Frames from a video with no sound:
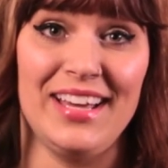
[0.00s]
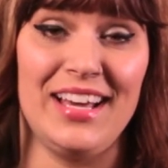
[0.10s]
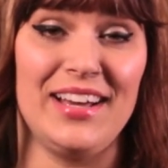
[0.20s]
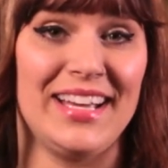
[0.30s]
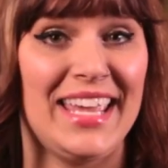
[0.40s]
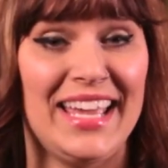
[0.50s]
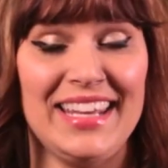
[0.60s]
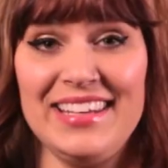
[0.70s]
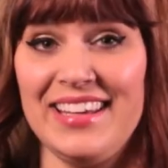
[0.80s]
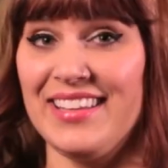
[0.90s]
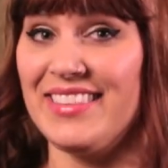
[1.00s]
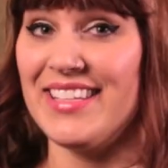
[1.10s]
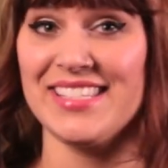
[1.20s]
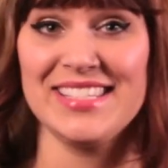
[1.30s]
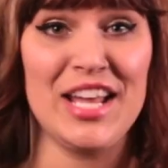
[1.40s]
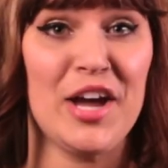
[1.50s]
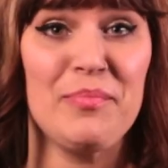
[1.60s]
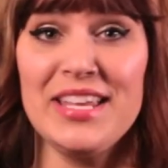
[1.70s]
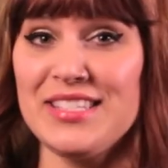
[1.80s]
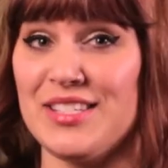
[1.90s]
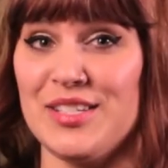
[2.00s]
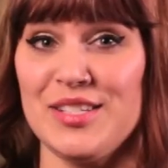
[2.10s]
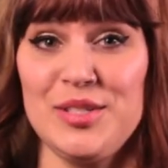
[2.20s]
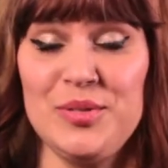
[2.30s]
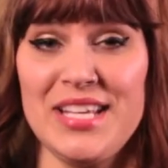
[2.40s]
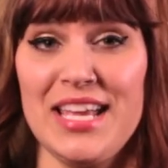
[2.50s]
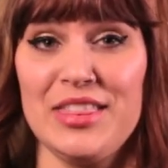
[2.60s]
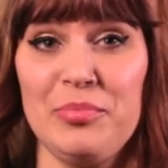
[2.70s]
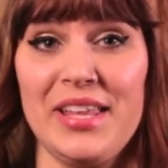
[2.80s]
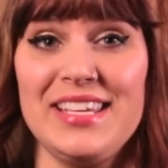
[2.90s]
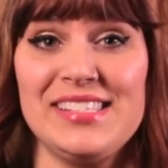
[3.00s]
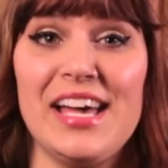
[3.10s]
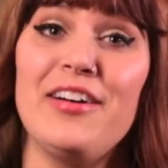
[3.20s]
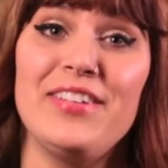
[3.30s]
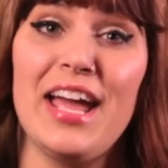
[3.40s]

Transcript: Again, this is not meant to take the place of